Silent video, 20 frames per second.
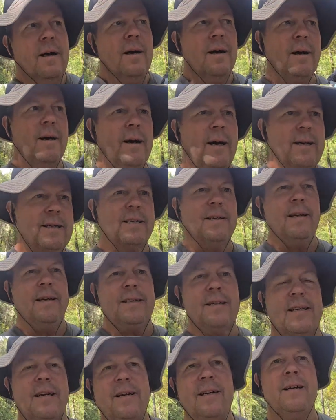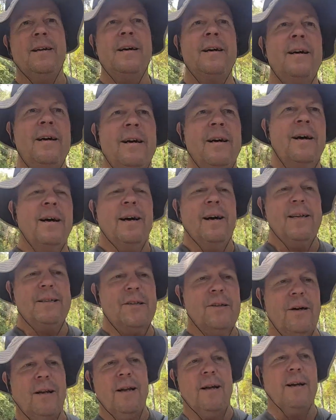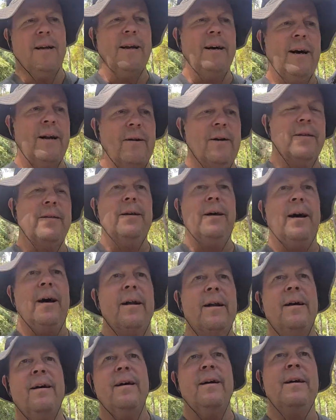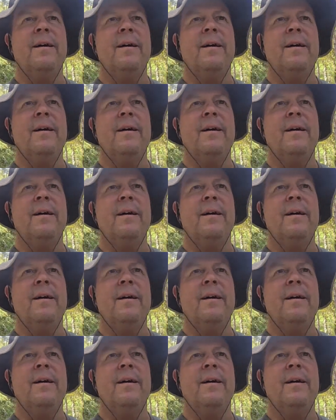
All right, so that's all I got on that.